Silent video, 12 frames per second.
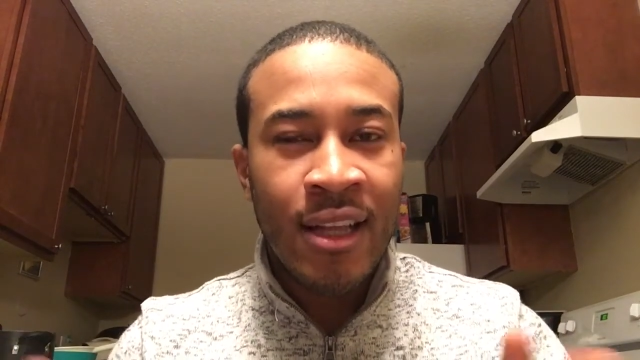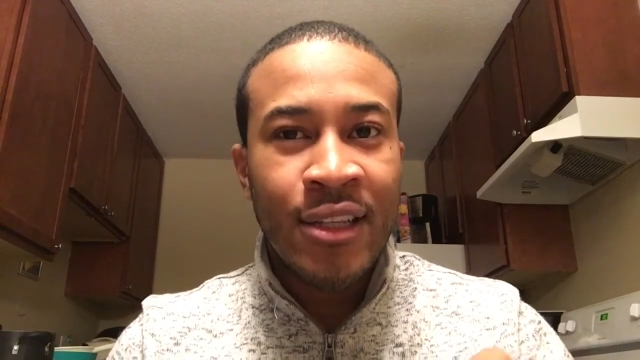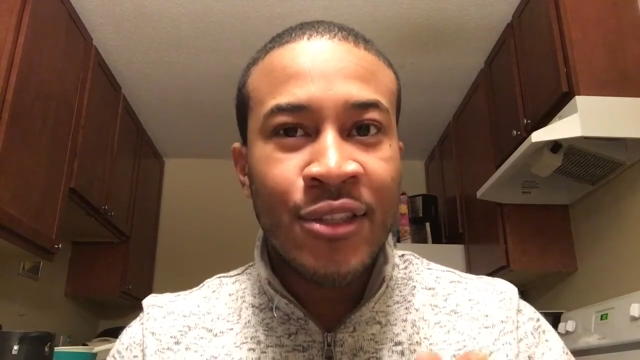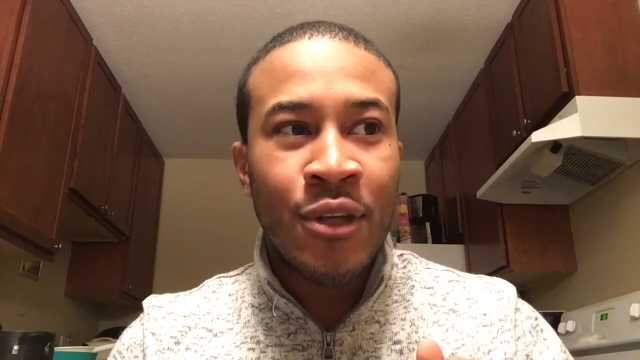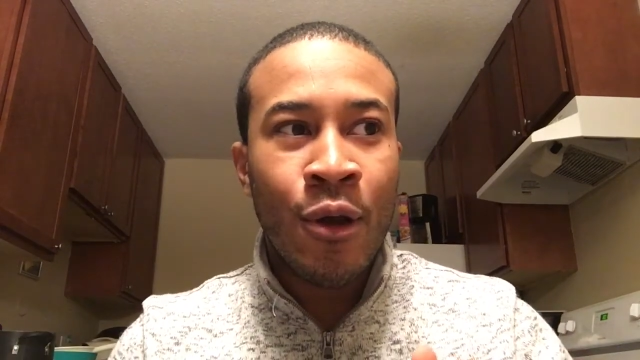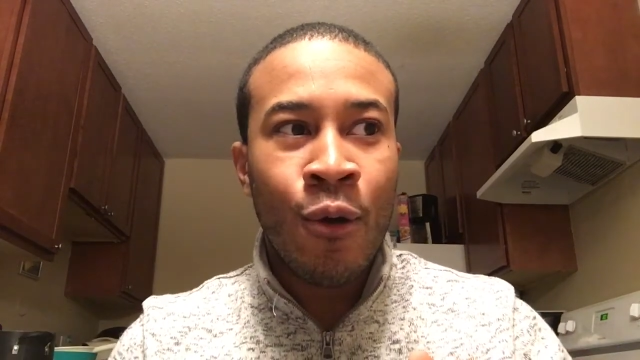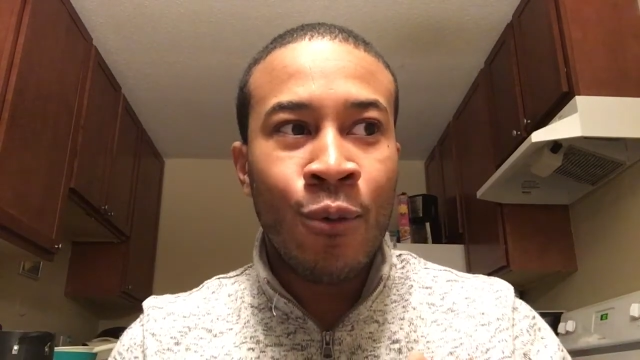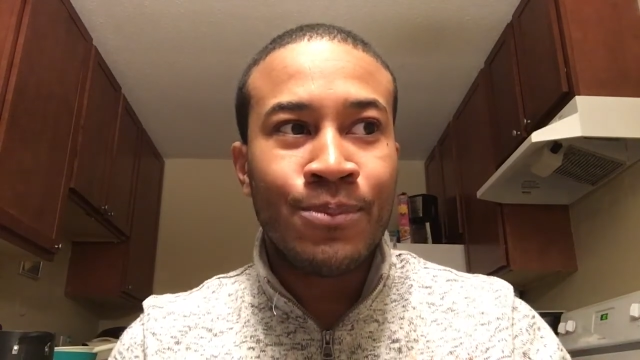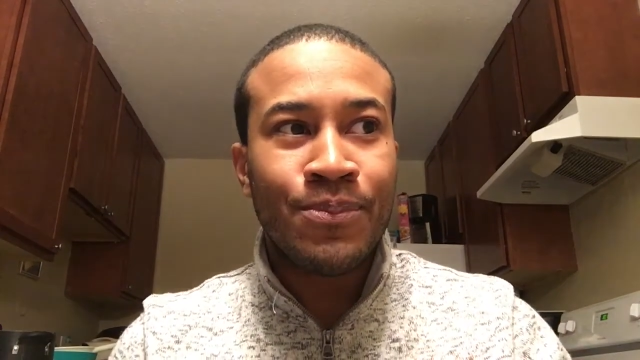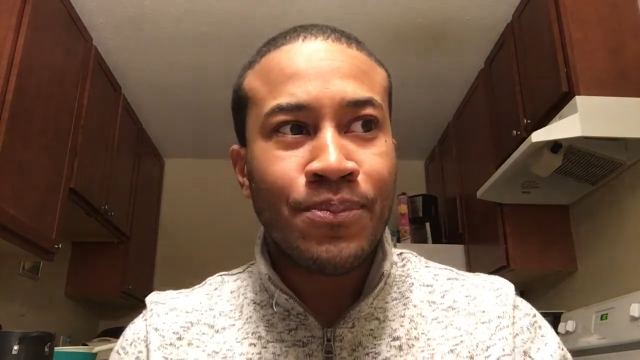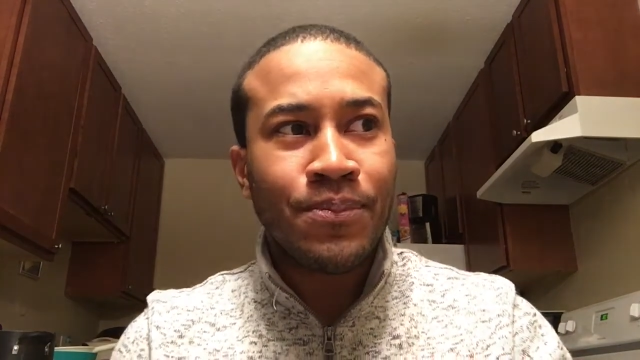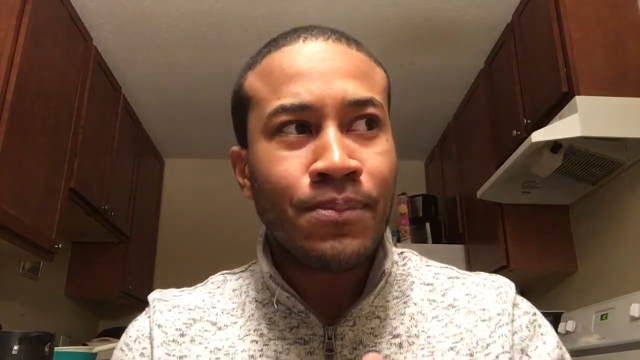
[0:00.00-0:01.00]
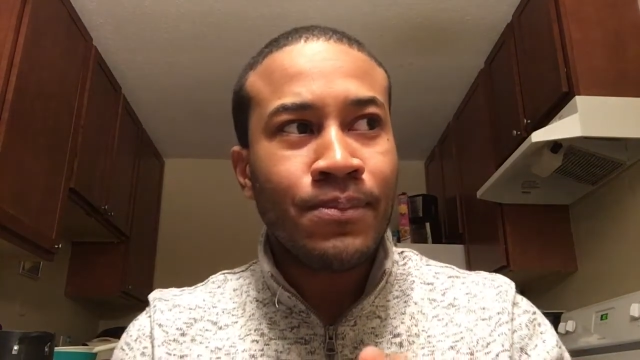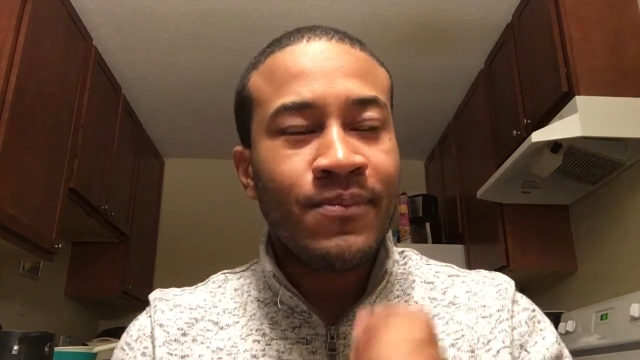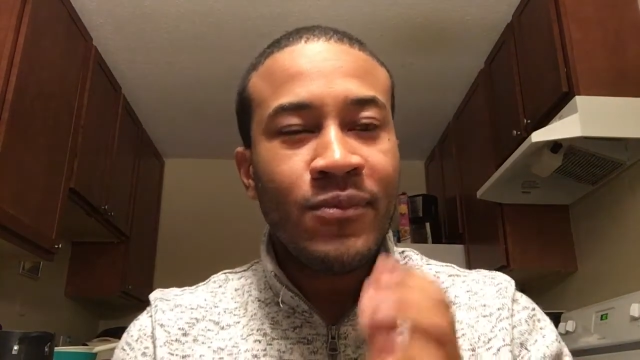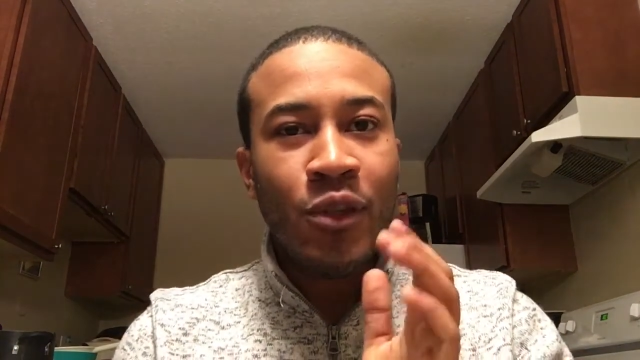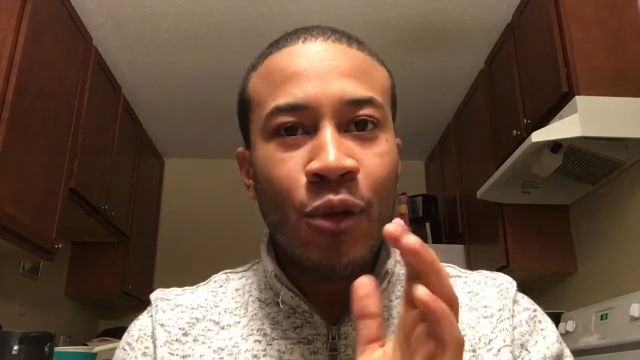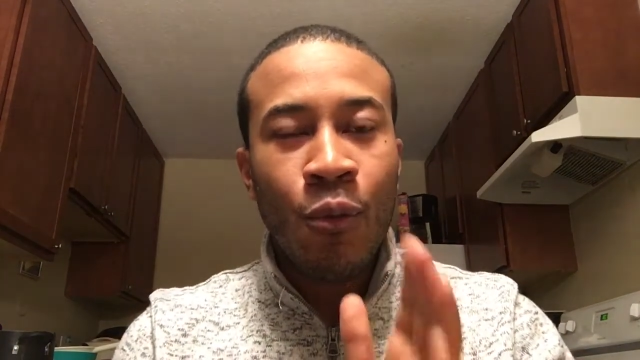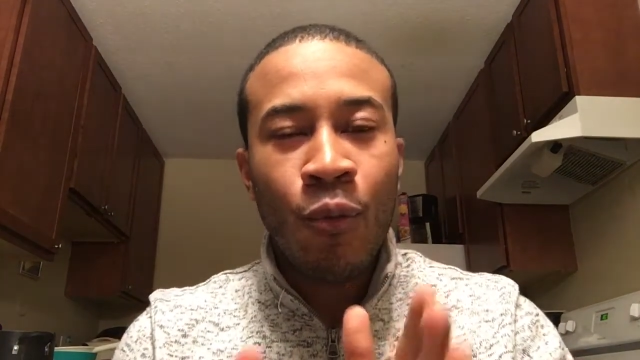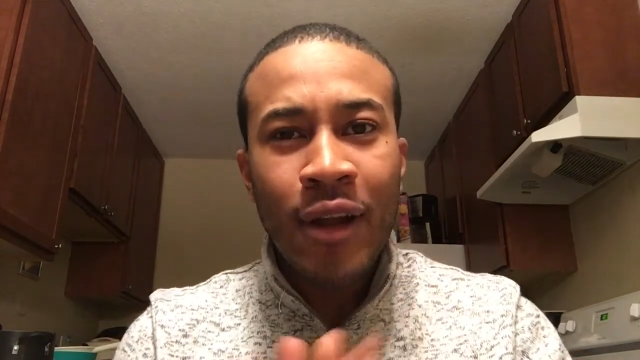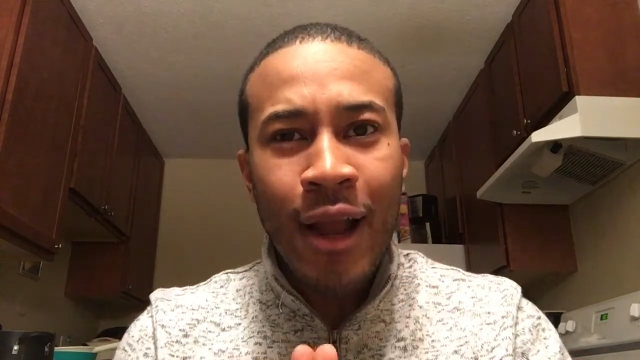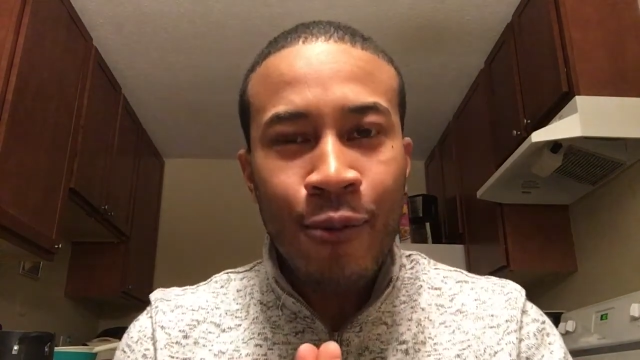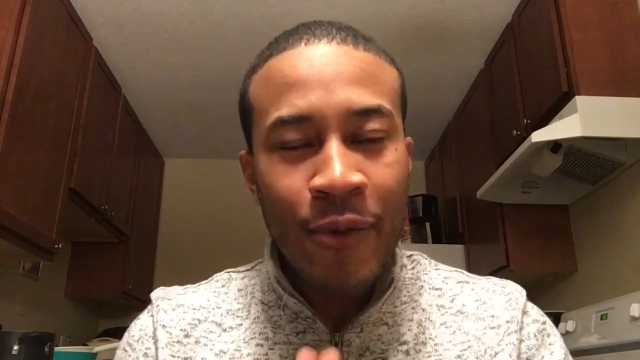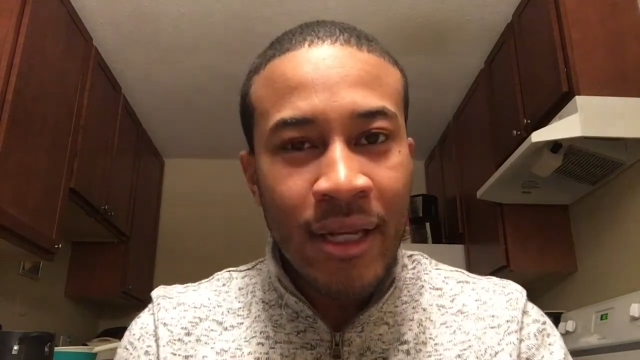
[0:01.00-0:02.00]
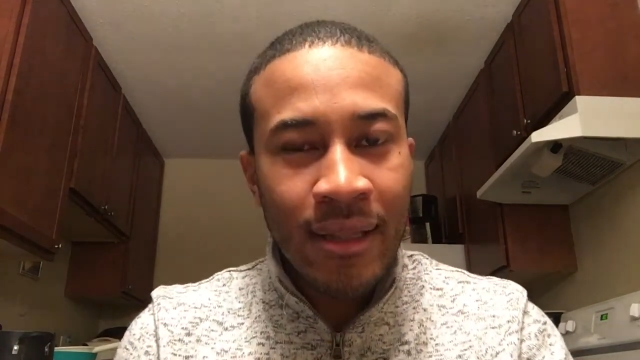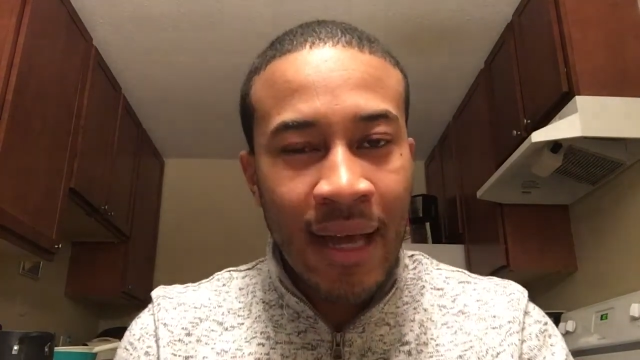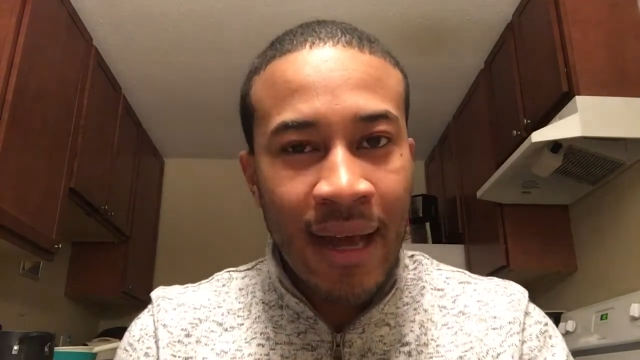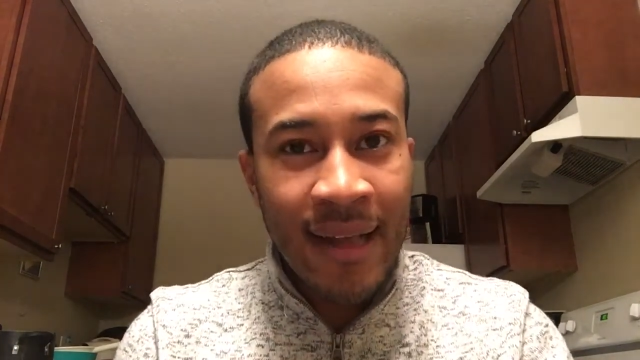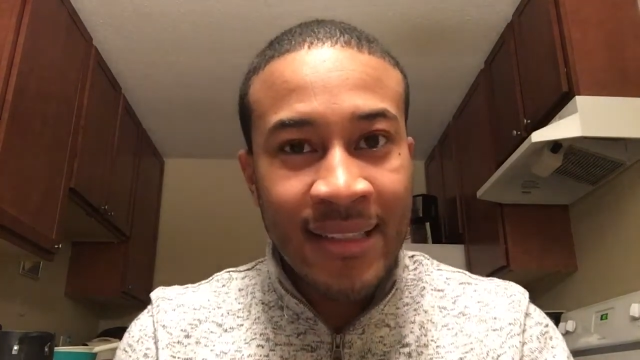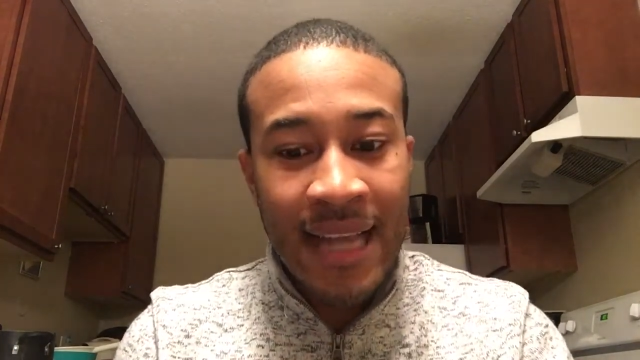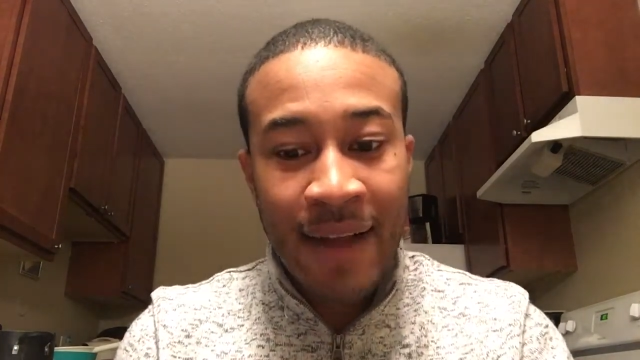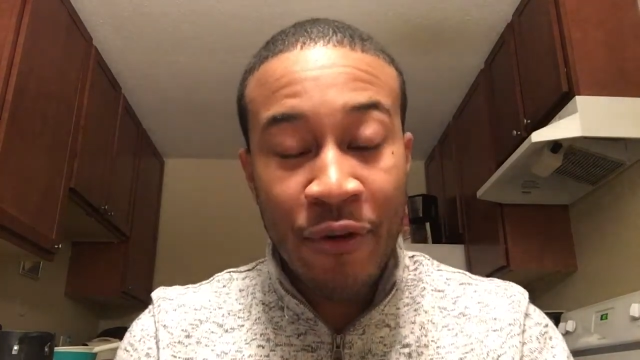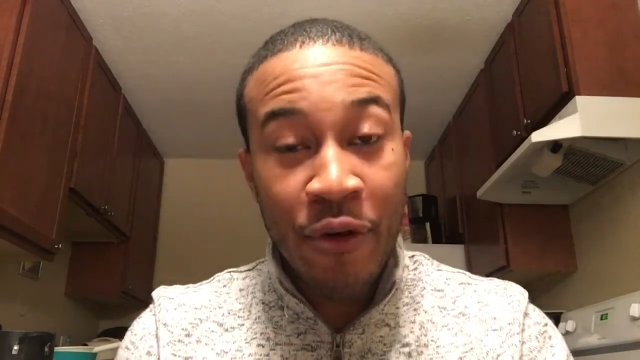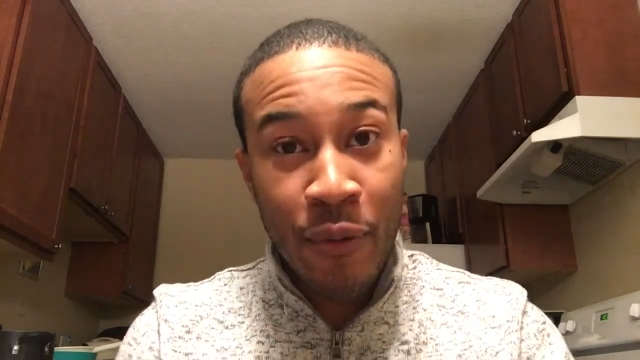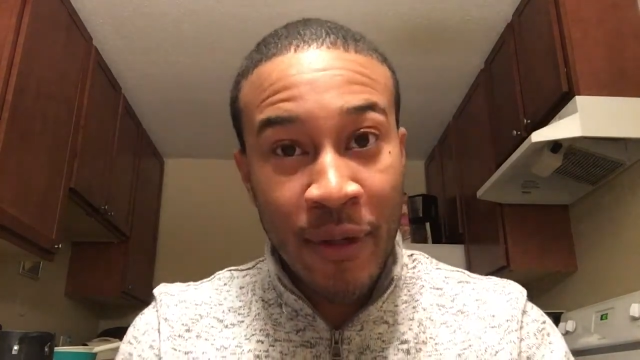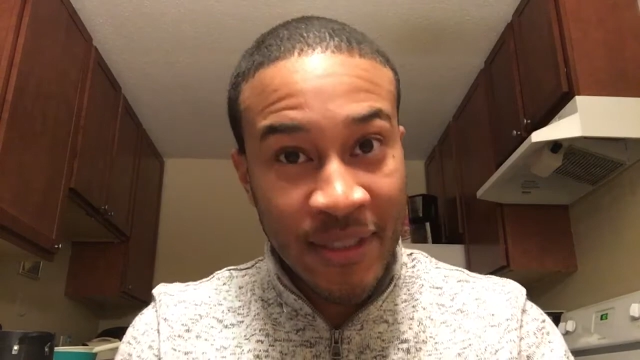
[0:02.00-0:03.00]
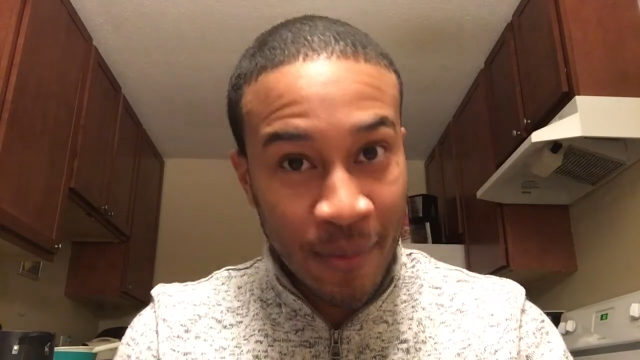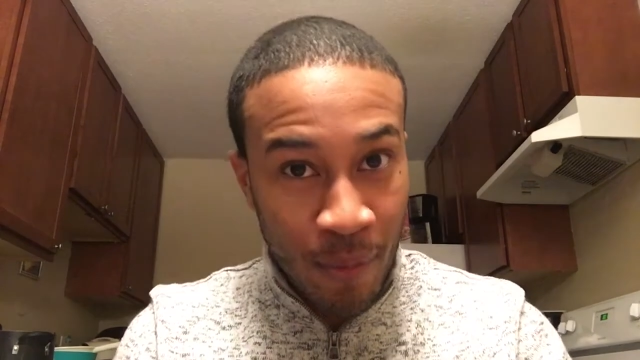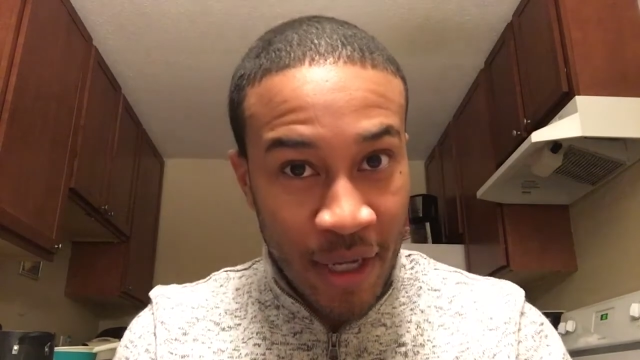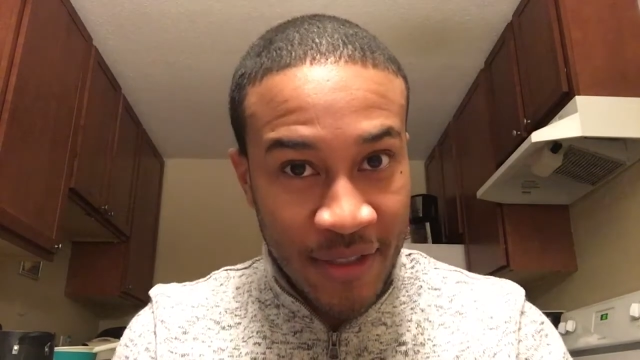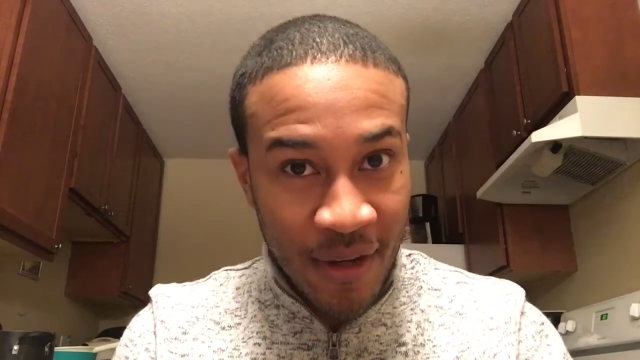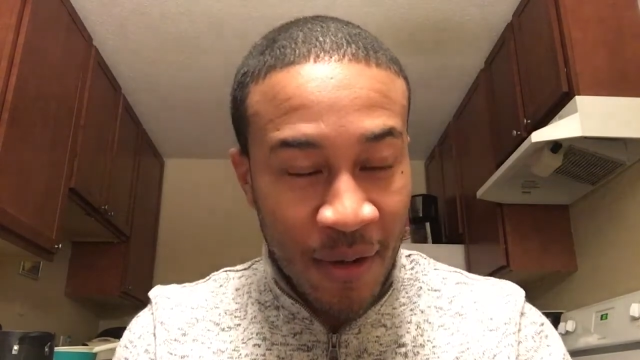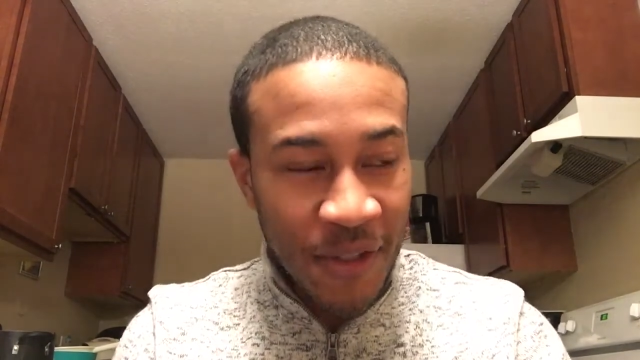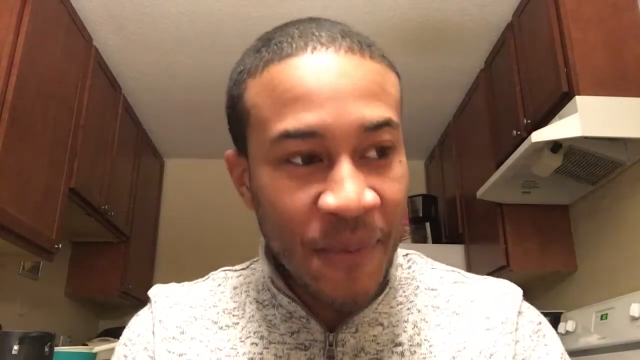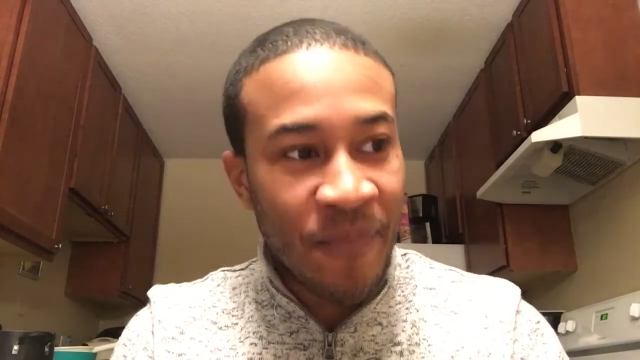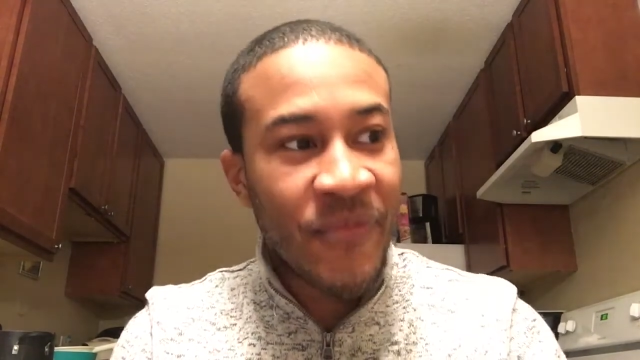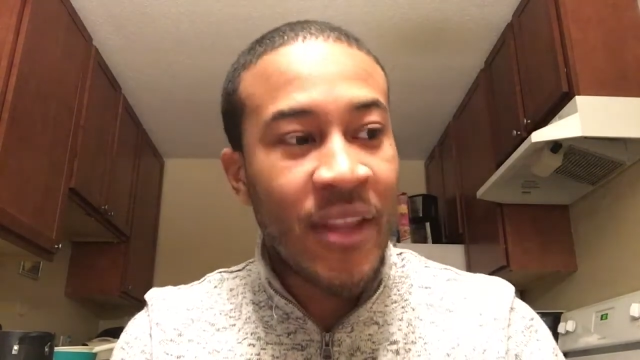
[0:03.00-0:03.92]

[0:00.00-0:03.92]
So what I realized after doing some research